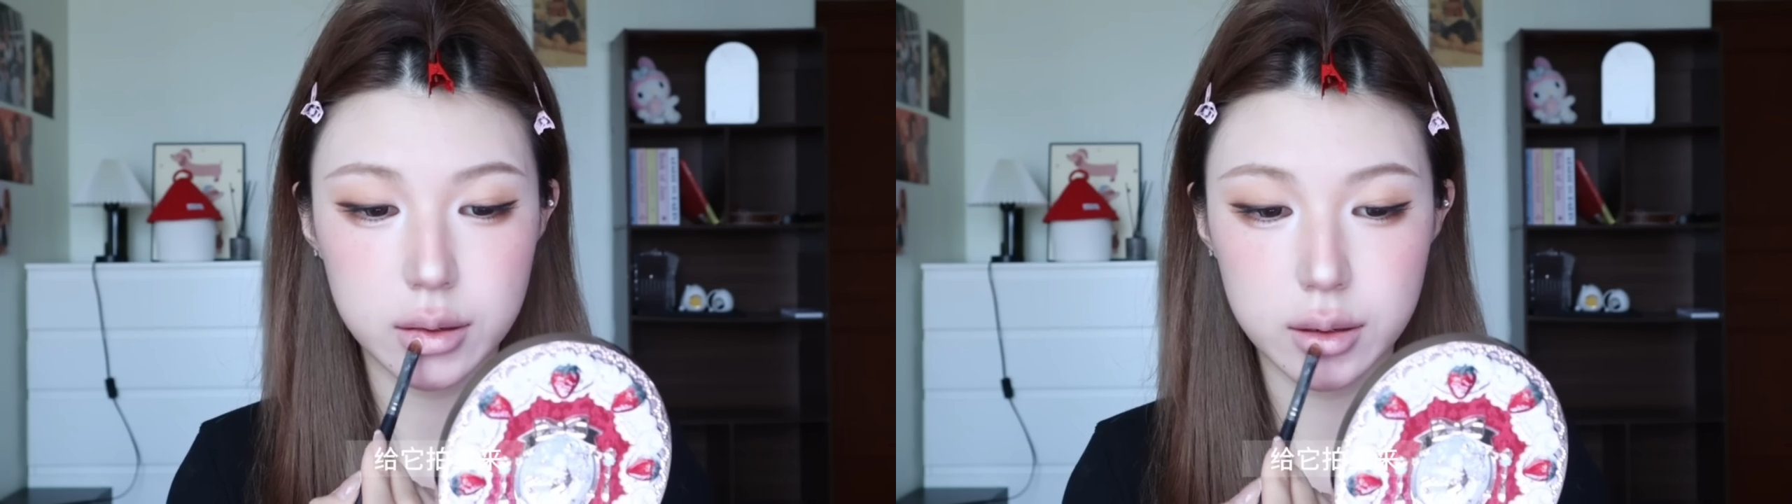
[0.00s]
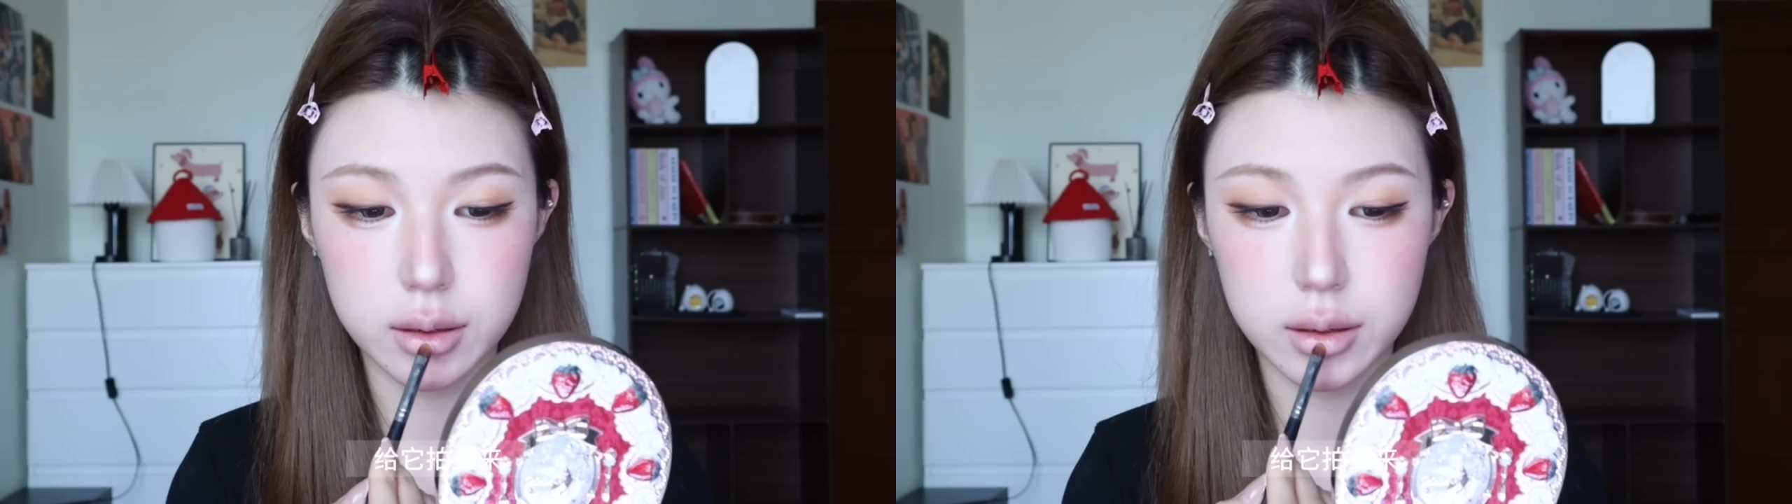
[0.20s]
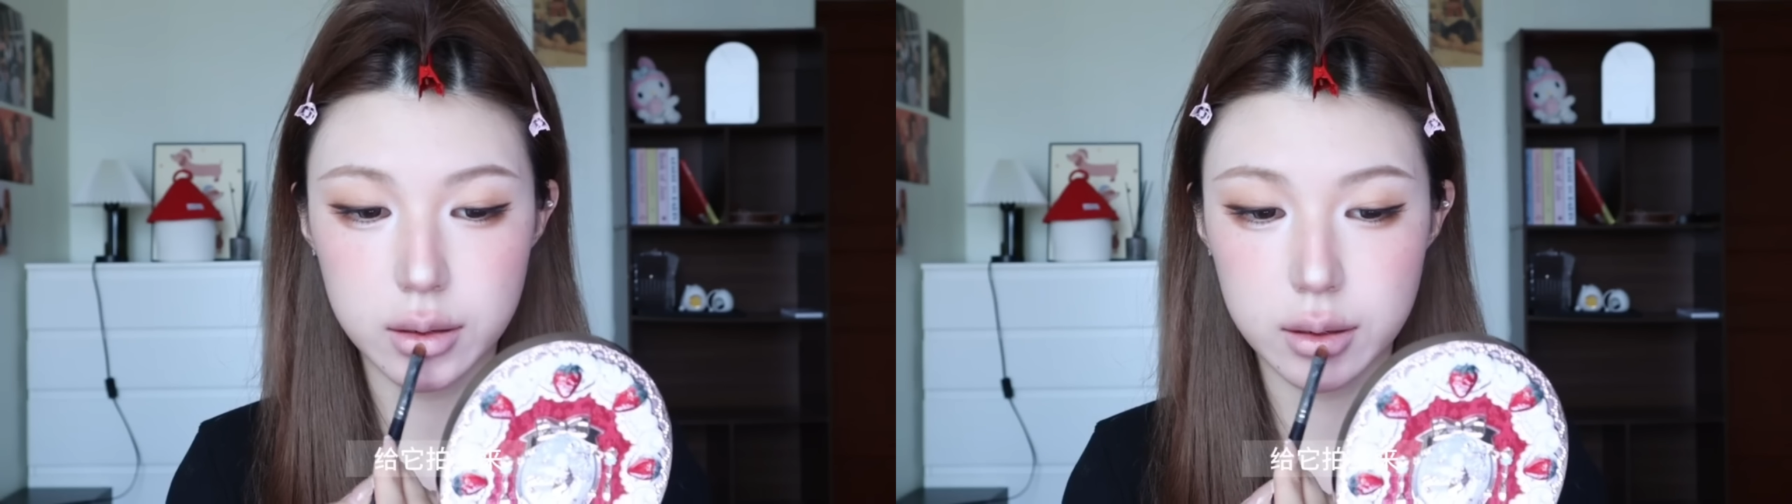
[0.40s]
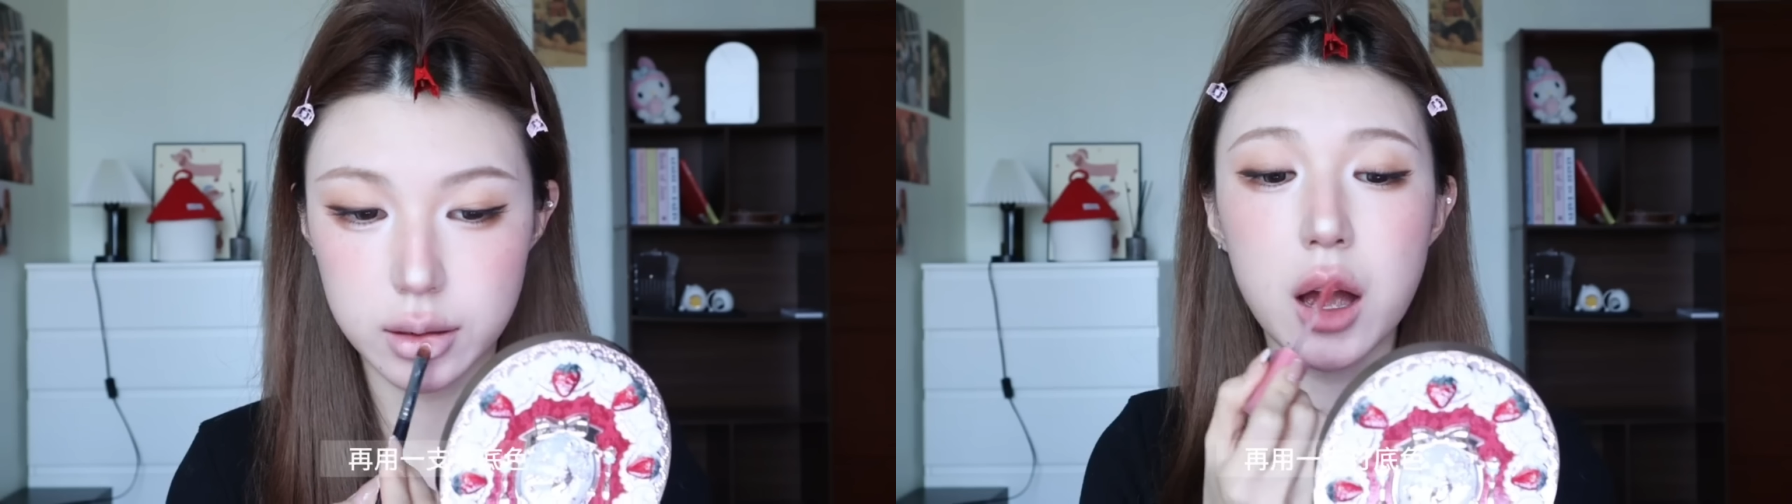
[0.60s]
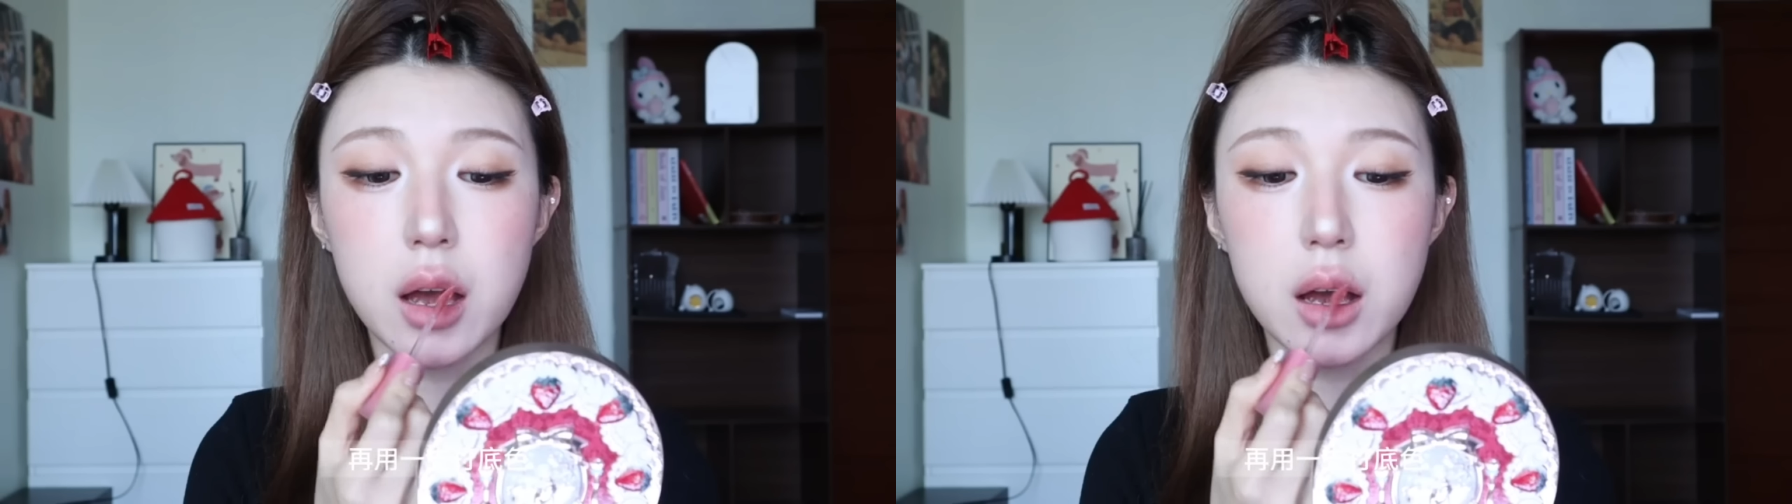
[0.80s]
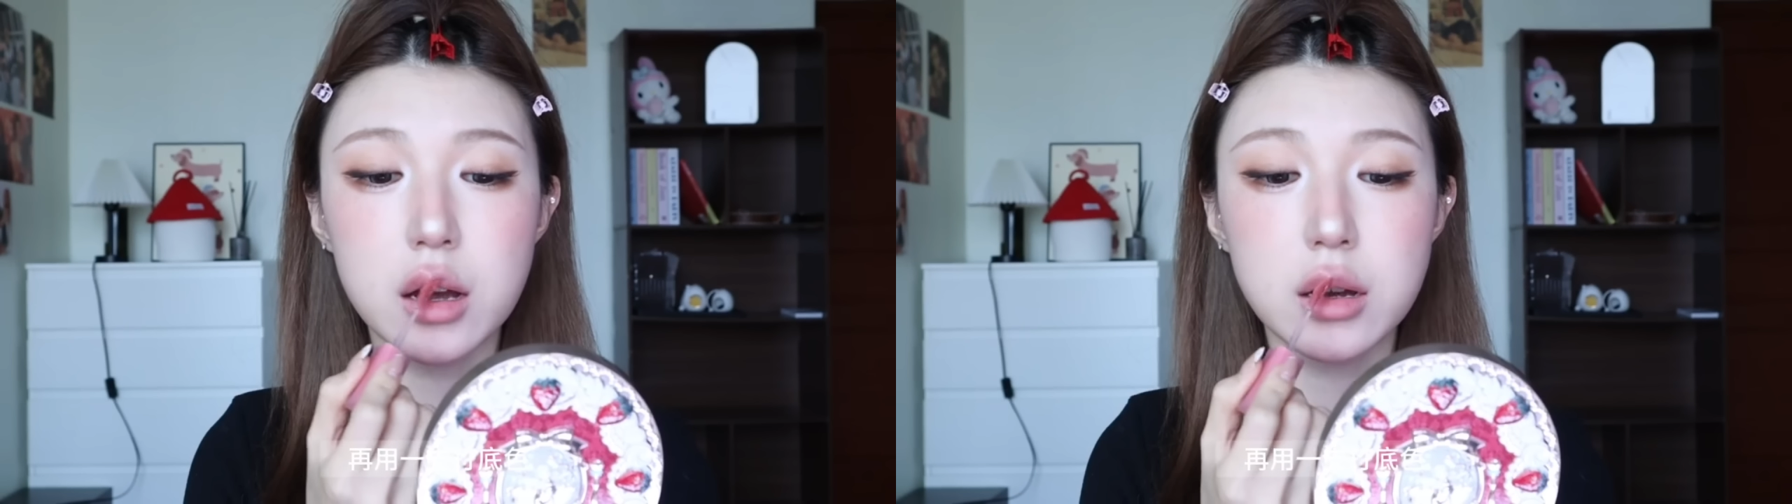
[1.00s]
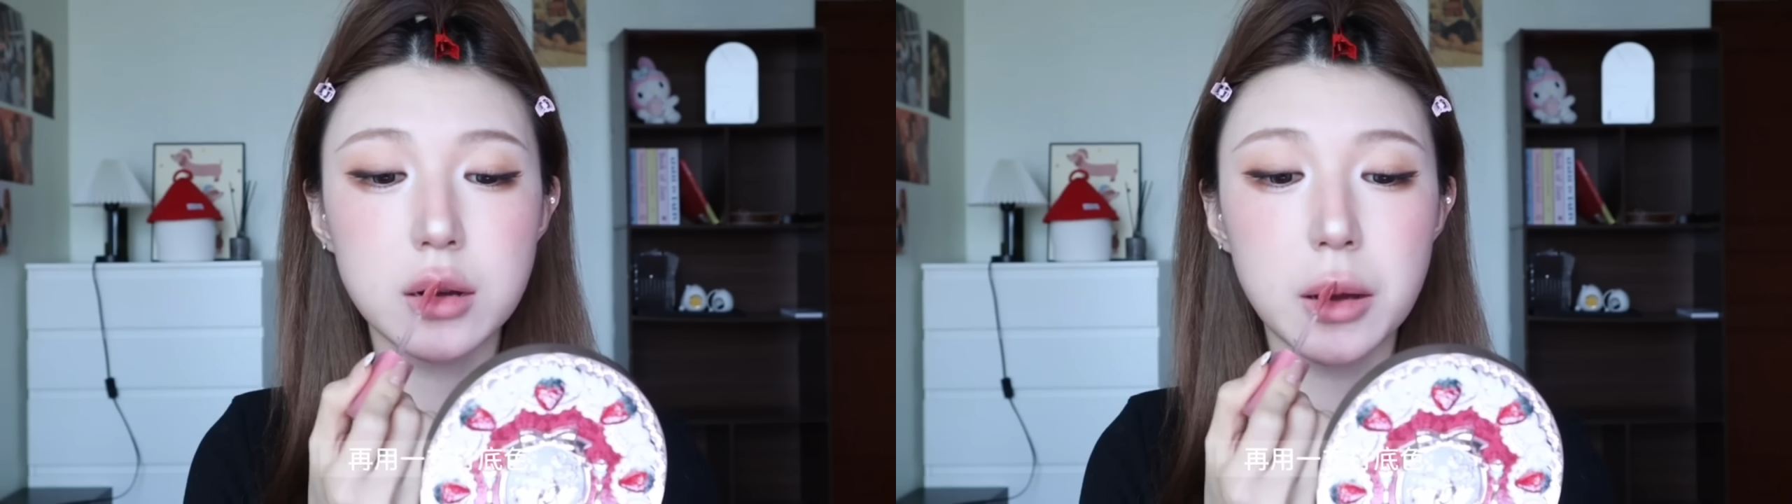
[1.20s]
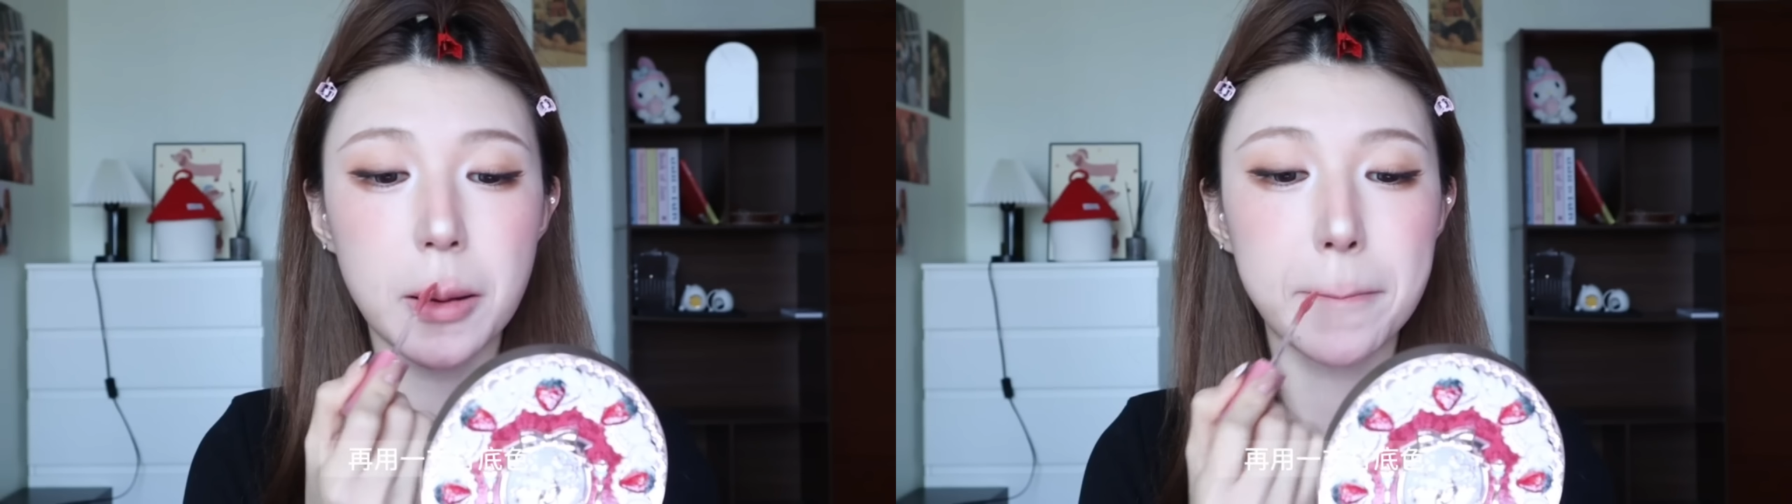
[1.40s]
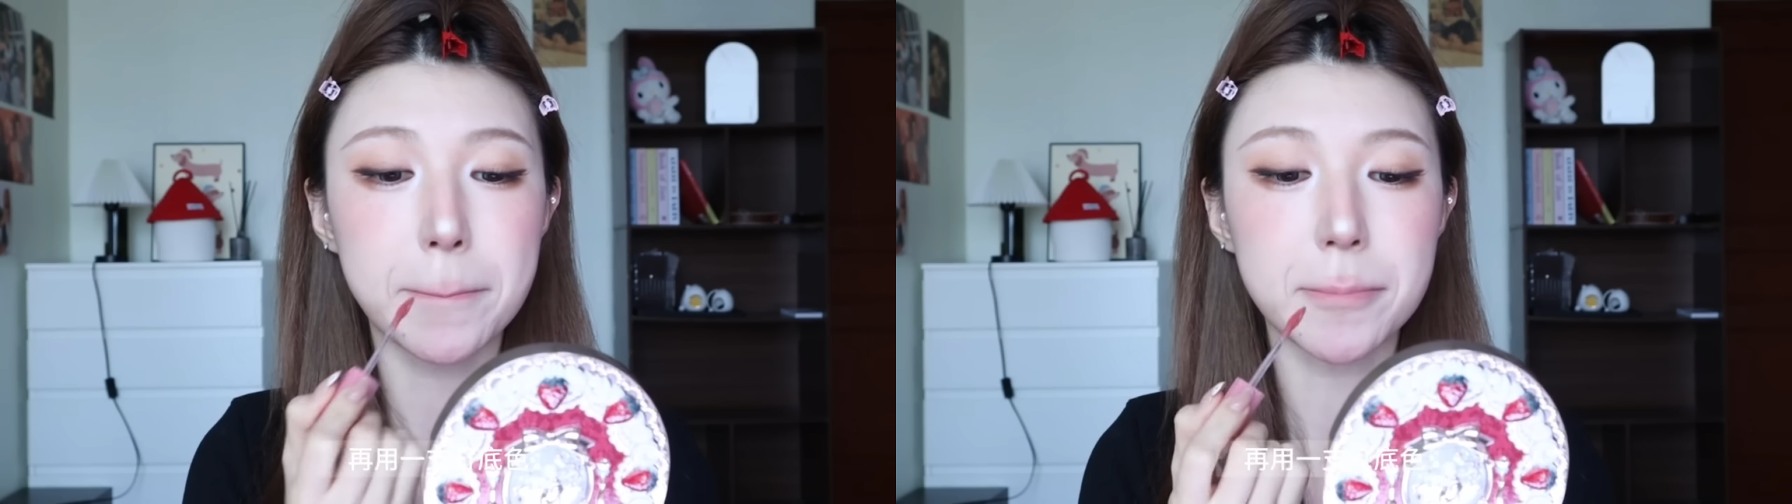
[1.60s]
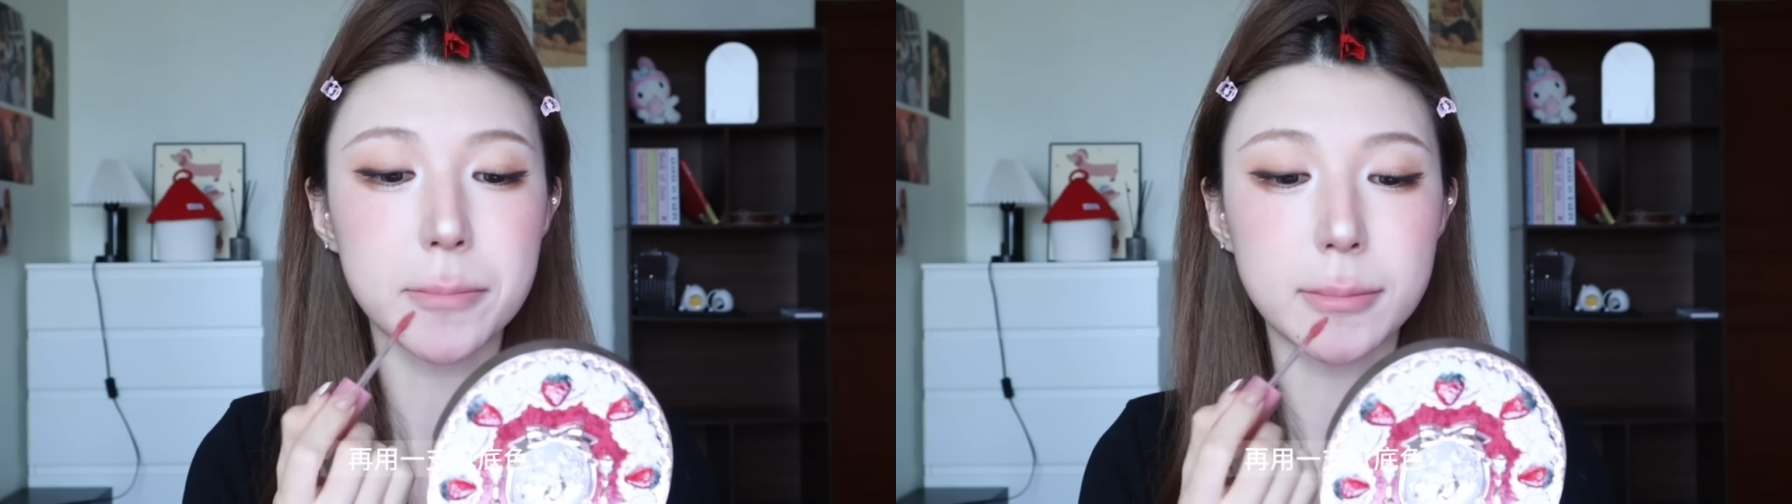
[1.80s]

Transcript: to add more depth and dimension.